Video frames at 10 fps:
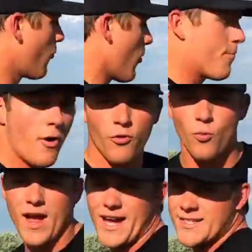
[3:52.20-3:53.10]
forth both
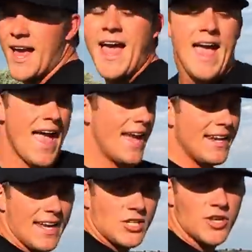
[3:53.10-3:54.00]
ways,
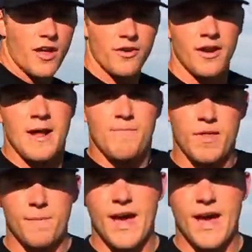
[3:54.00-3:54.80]
handing each other the